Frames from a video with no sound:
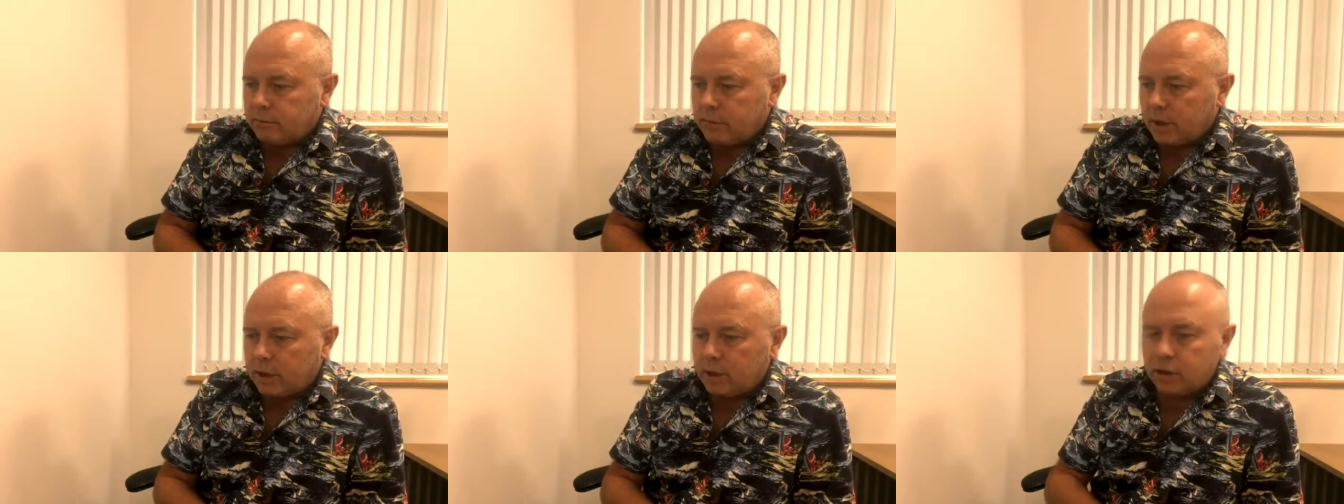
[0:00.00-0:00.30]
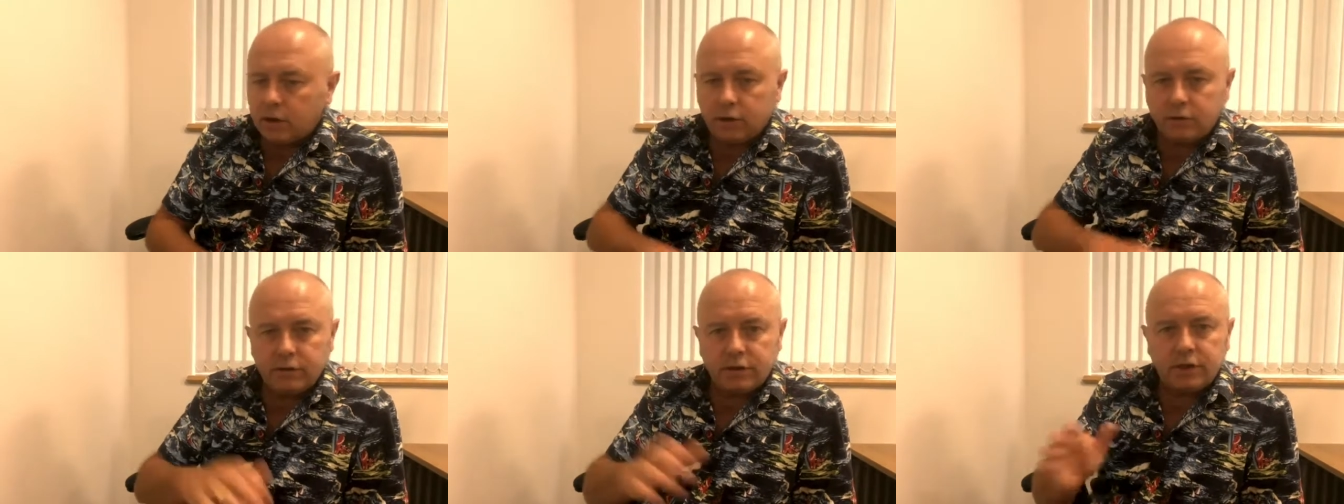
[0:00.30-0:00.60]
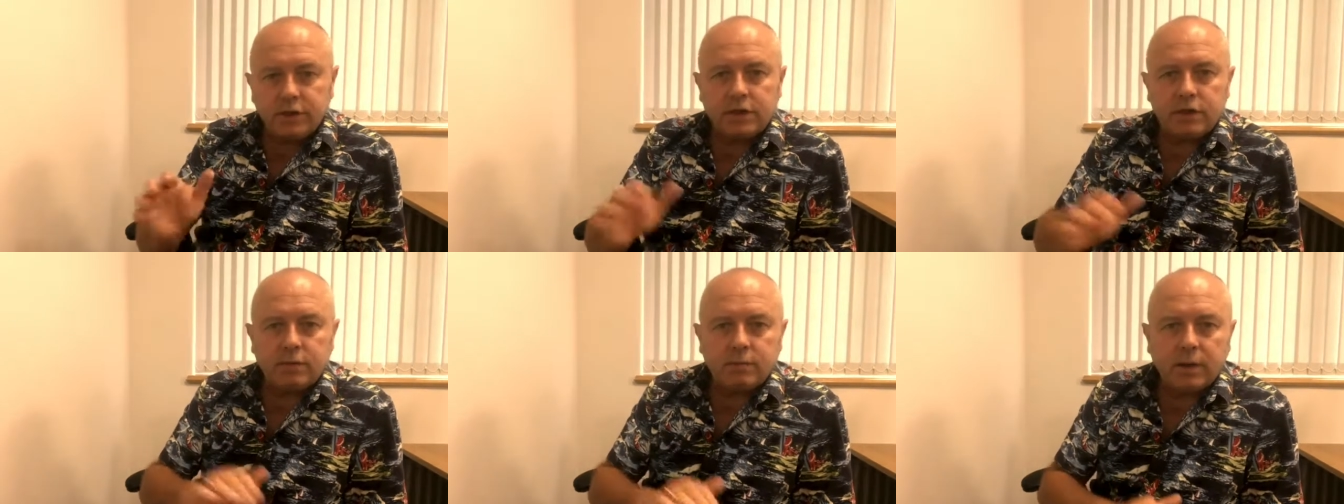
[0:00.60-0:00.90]
And the
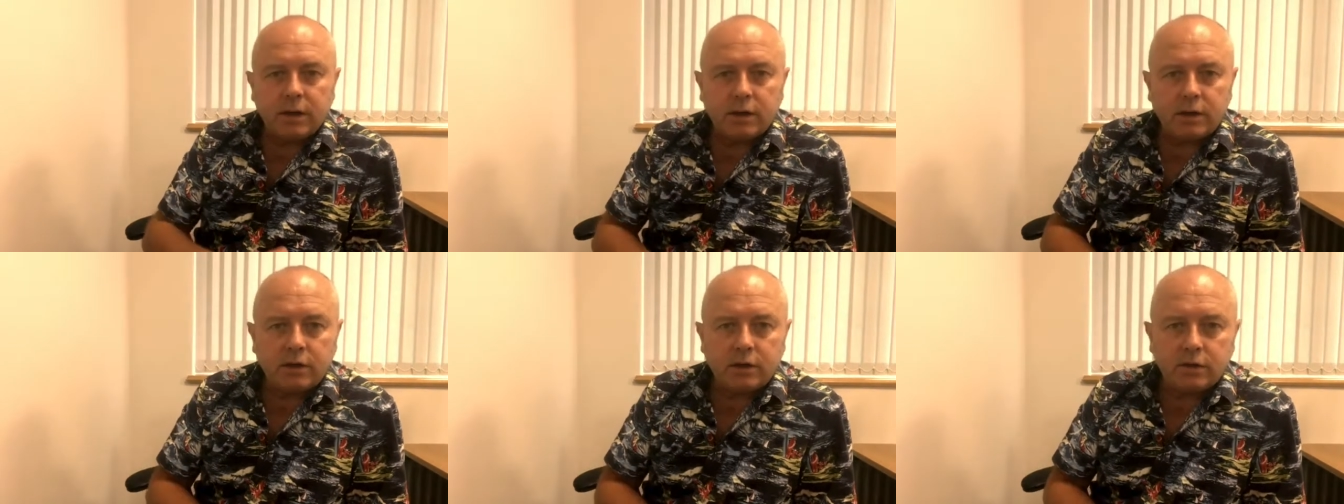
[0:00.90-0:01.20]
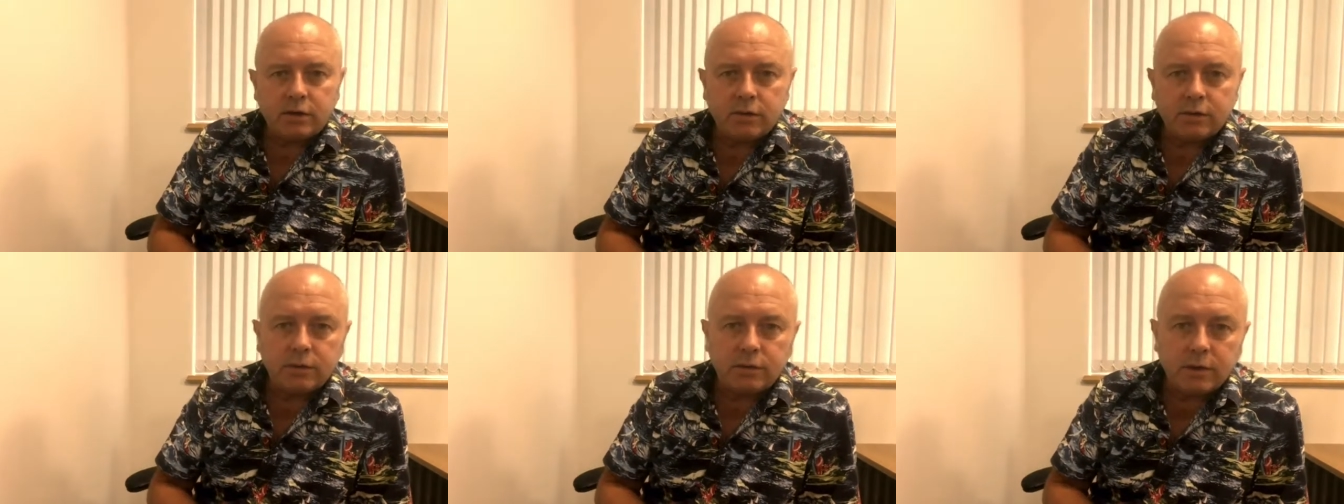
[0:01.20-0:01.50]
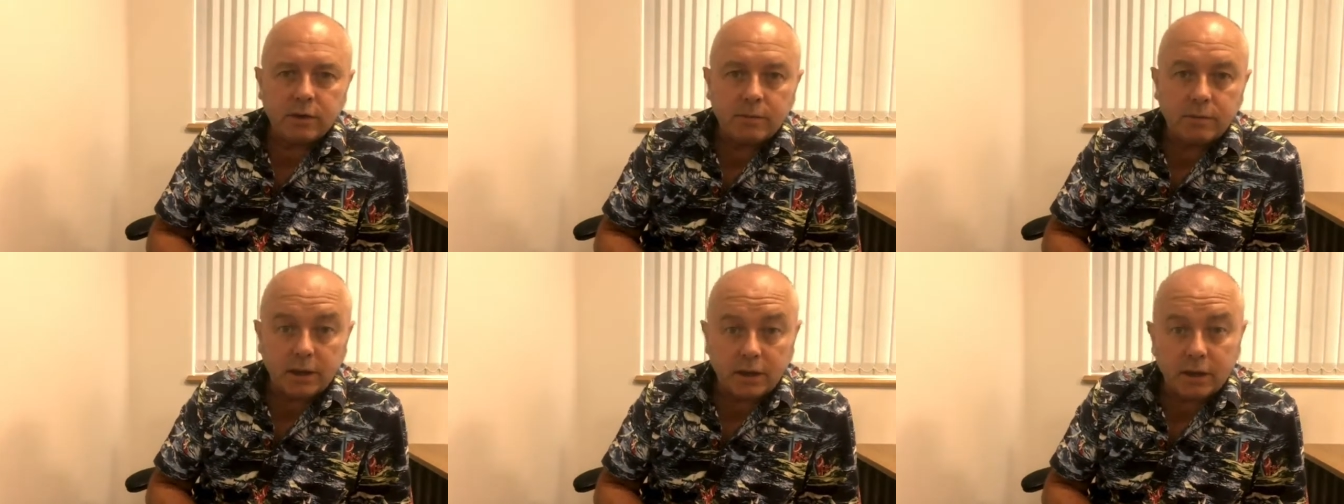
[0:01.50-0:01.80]
conversation might go
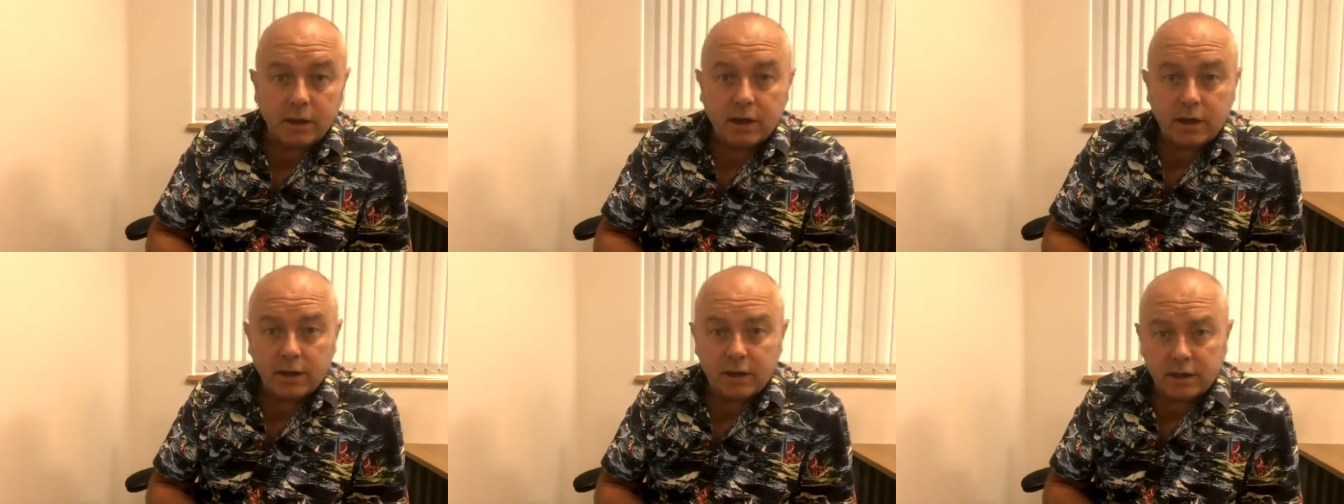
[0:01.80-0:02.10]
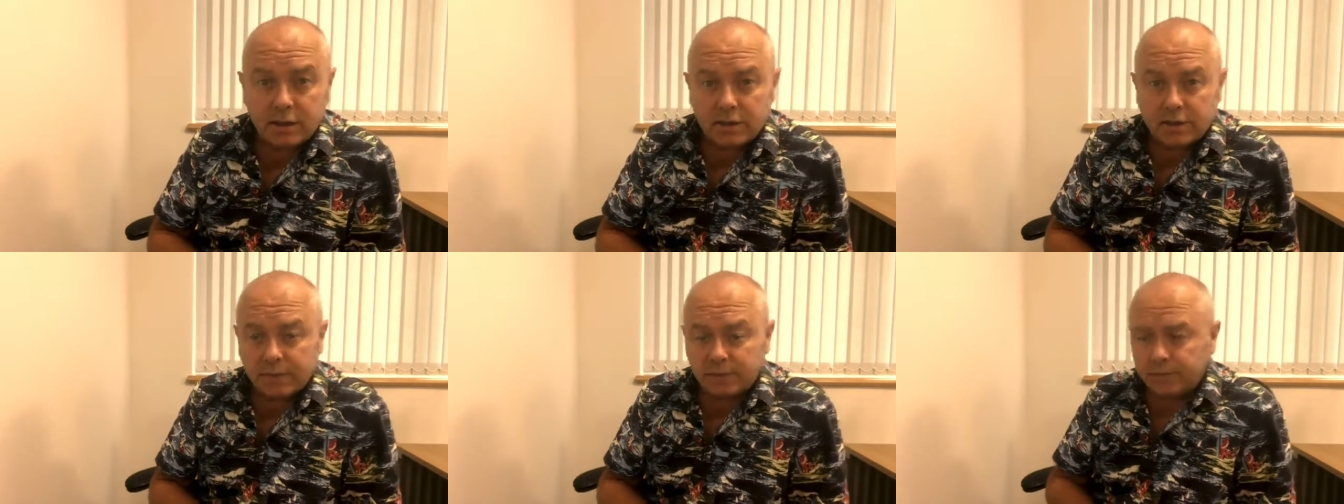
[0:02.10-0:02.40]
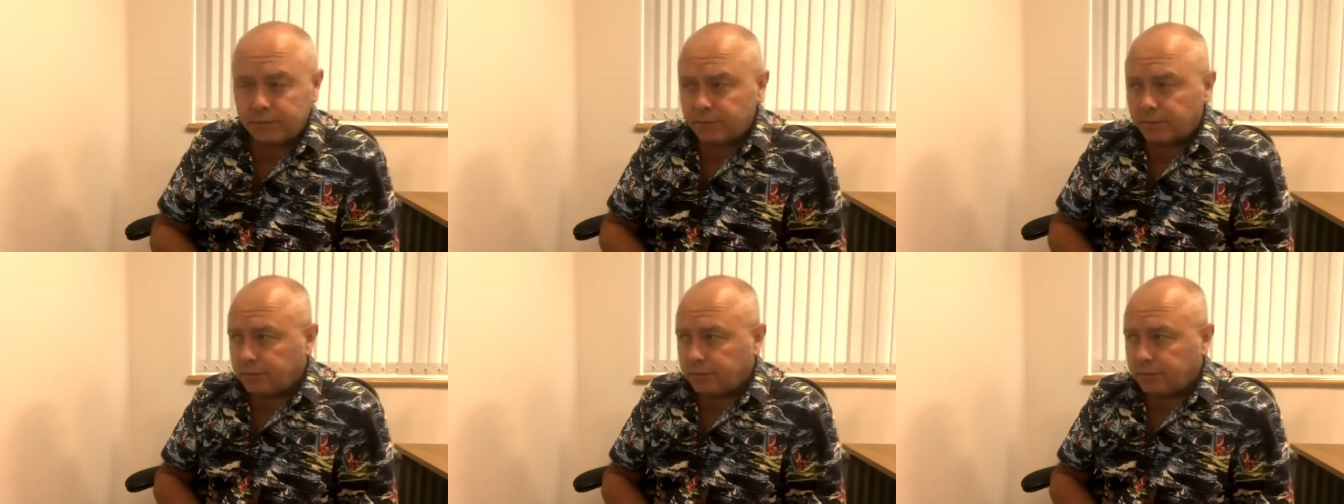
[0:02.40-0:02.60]
something a bit like this.